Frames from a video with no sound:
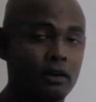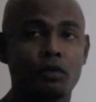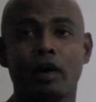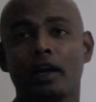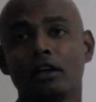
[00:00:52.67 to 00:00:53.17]

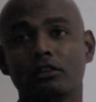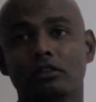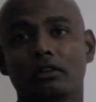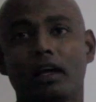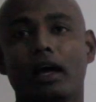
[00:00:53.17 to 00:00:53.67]

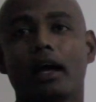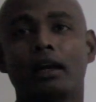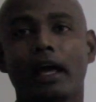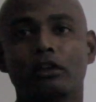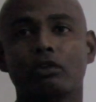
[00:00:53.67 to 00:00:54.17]
trainers
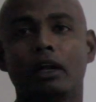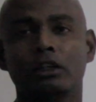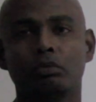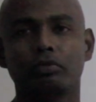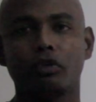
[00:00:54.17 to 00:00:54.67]
and as well
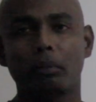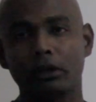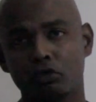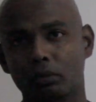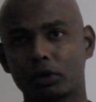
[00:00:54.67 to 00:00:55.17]
as for
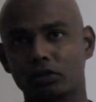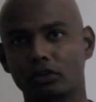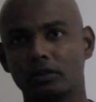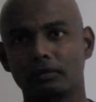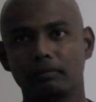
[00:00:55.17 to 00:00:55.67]
my swimmers.